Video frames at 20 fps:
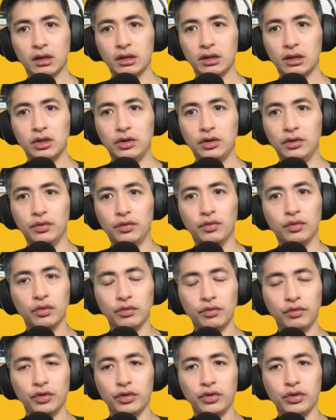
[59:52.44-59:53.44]
you
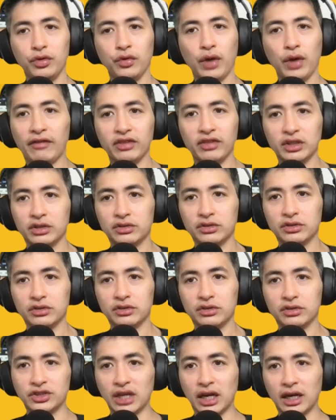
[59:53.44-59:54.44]
you haven't sent
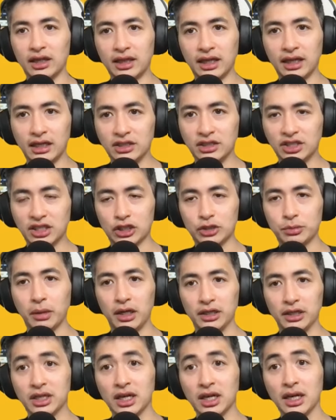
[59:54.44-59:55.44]
us anything in six
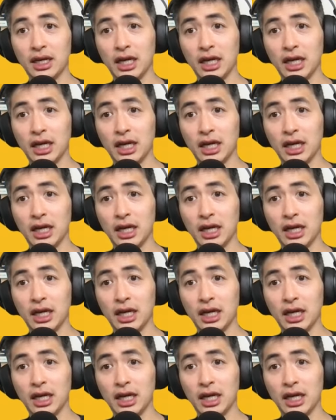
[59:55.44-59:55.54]
months.